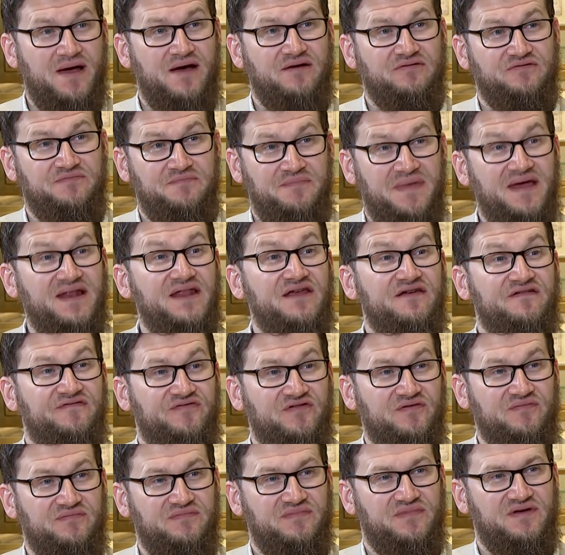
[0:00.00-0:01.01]
out, many of
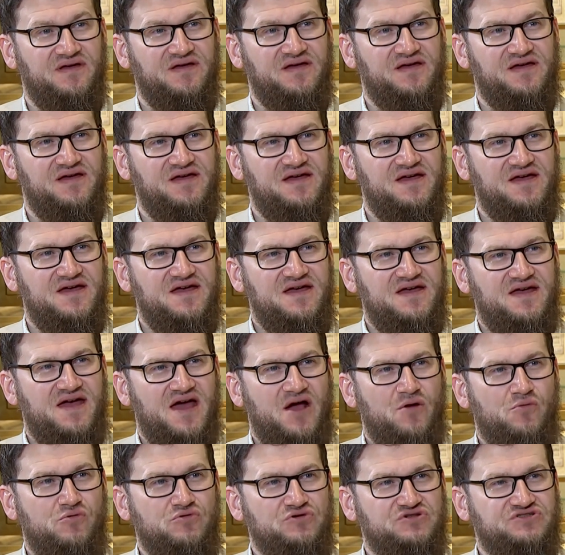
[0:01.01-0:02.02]
them,
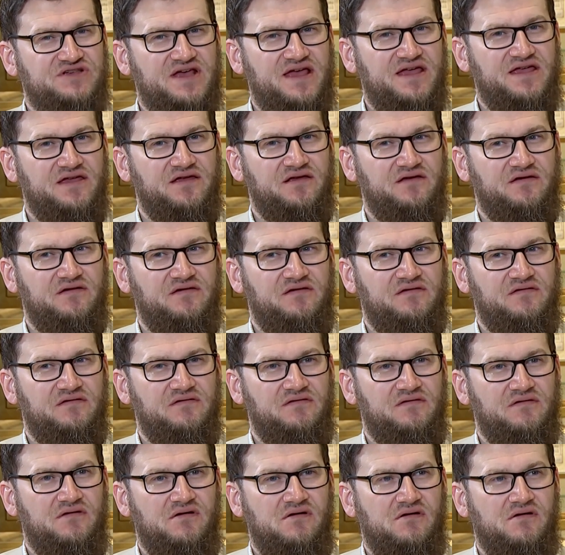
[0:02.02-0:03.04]
and will say,
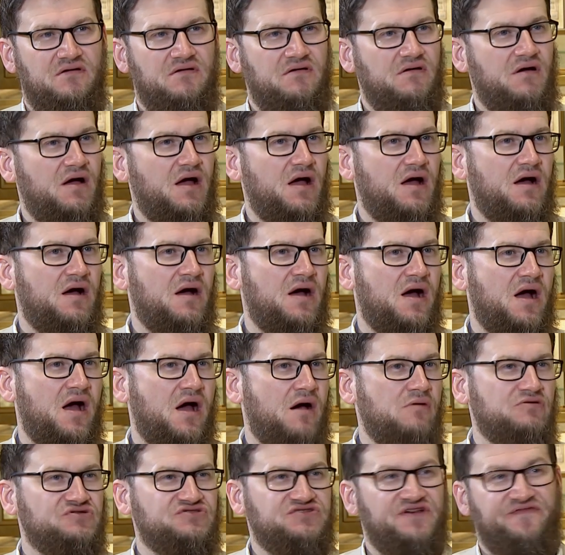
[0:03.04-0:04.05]

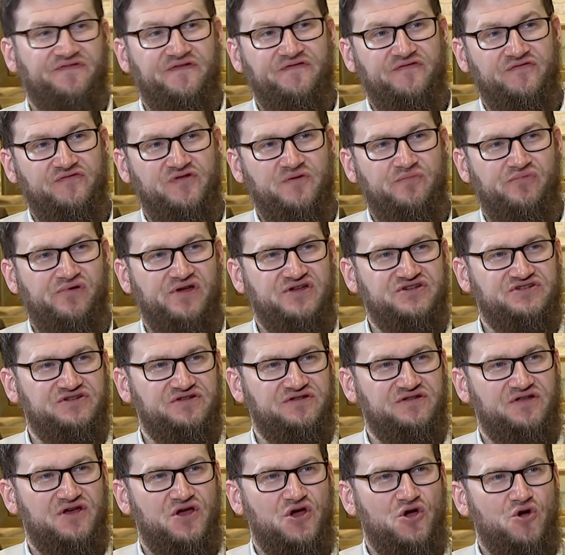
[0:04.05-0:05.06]
I was suffering from
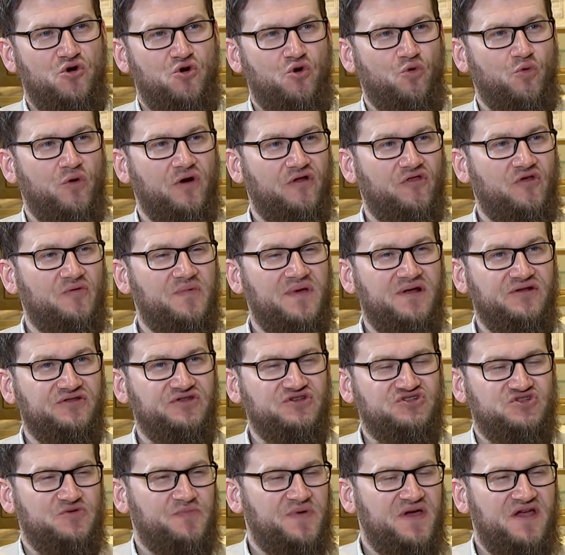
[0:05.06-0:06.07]
depression. Or one of them, he'll
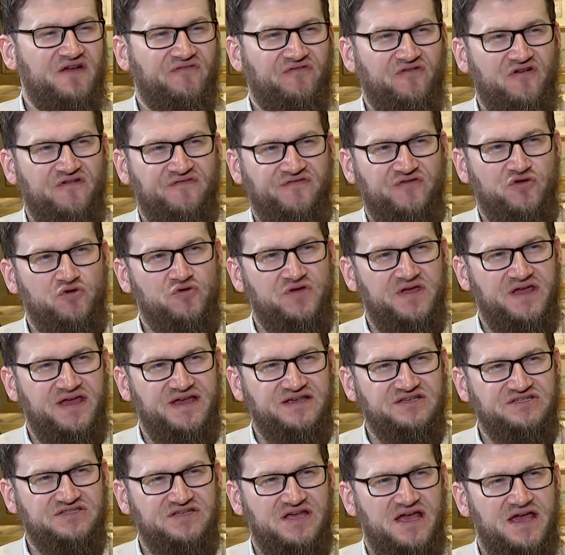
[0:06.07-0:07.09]
disappear for a few
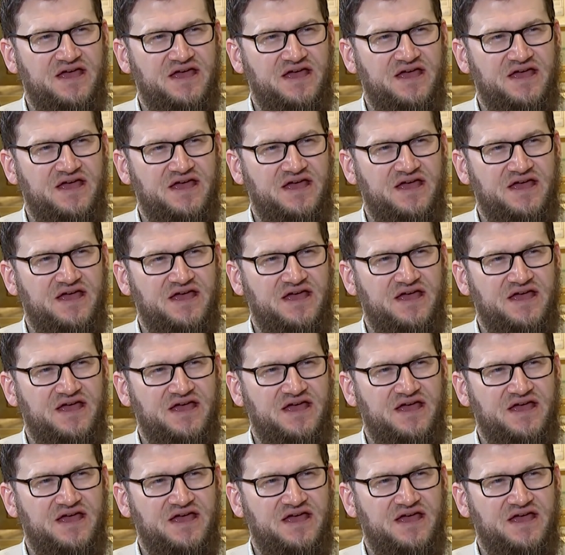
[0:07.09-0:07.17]
years.